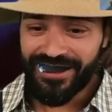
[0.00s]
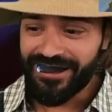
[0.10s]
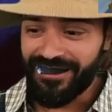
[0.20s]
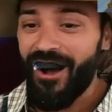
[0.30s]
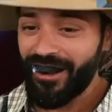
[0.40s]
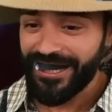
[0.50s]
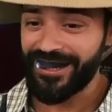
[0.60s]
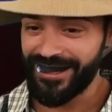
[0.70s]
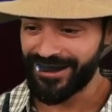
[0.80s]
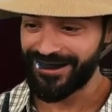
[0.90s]
talk
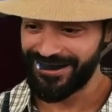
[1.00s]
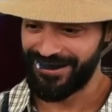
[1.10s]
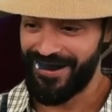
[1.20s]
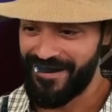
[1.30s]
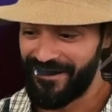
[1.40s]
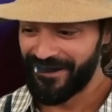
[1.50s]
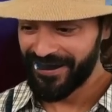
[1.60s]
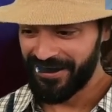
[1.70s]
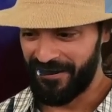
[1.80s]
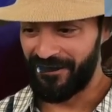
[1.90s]
like this
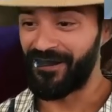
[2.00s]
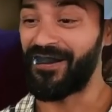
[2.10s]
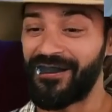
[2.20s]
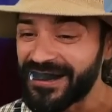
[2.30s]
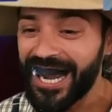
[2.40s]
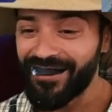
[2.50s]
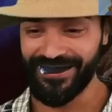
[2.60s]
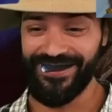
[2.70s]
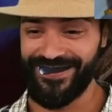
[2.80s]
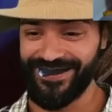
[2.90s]
for three
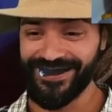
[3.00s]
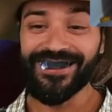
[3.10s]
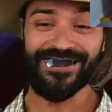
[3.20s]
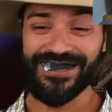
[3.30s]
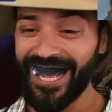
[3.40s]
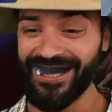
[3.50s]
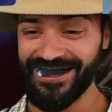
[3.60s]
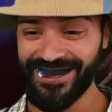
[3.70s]
hours. You understand?